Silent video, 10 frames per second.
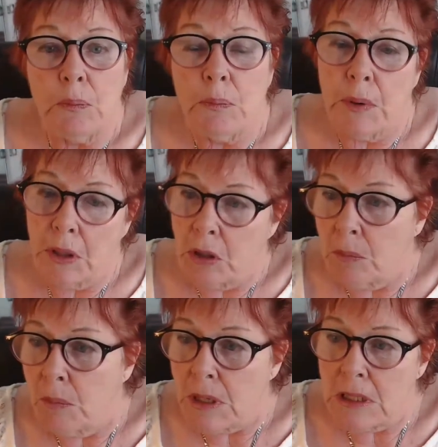But you
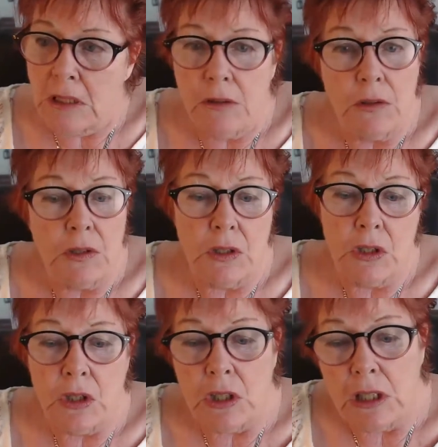must learn to
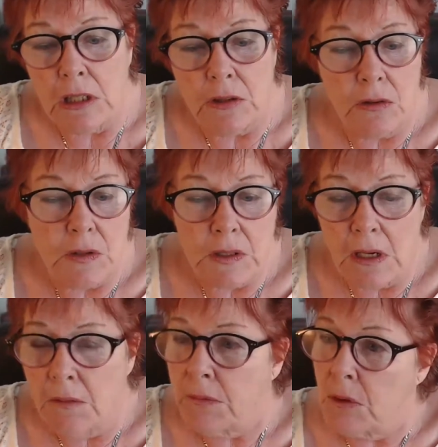shield
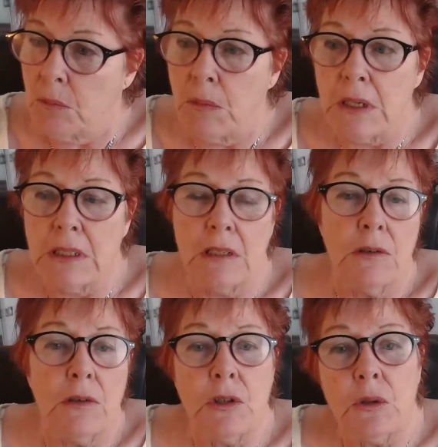yourself. You must
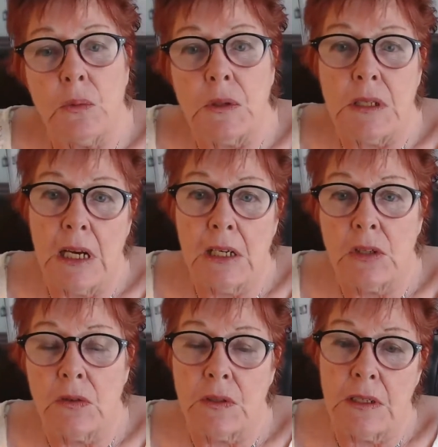learn to protect
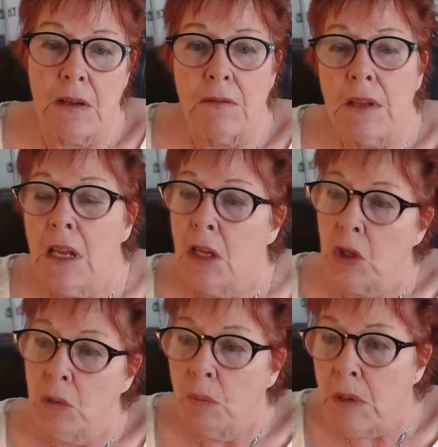yourself.
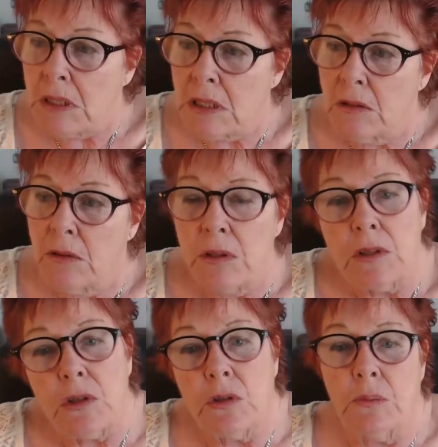You must
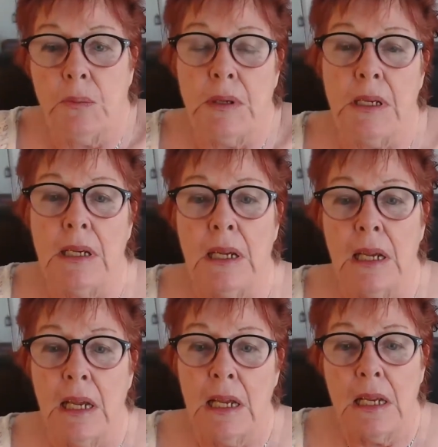learn to be
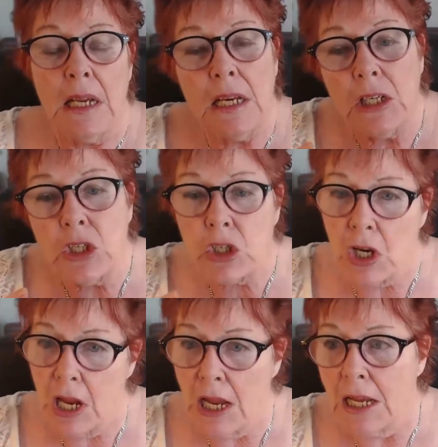in
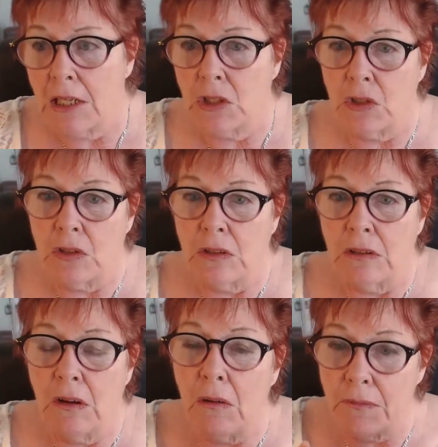charge
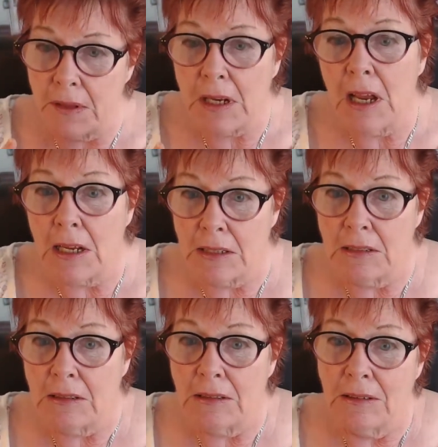of the gut.
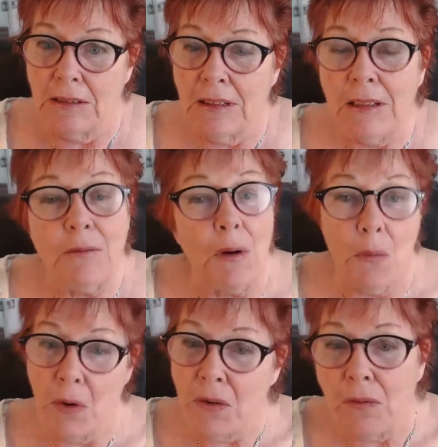For
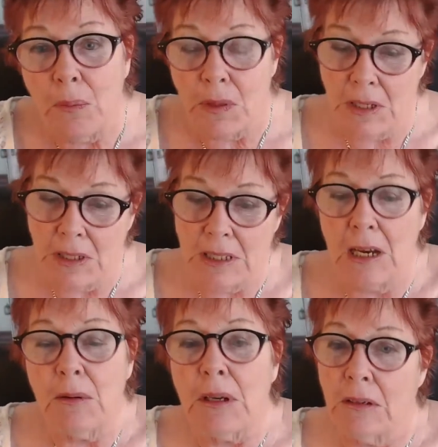want of this
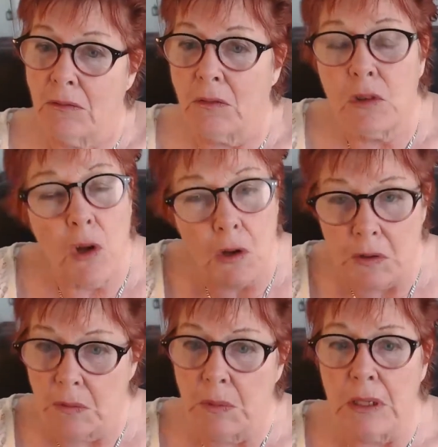area, you've
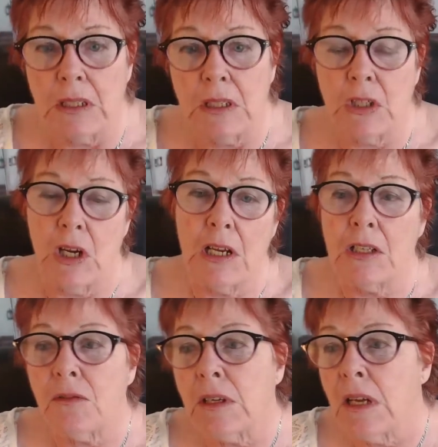got to be in
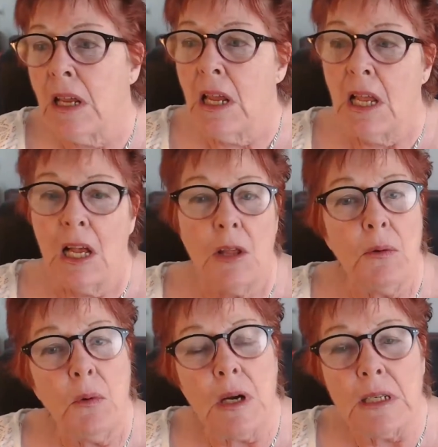charge of it.
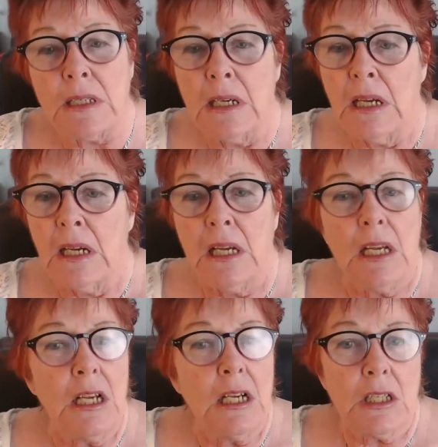Otherwise,
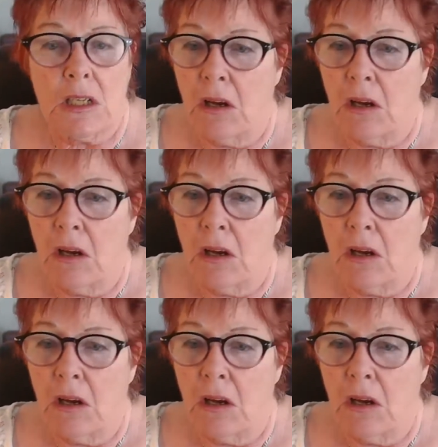it's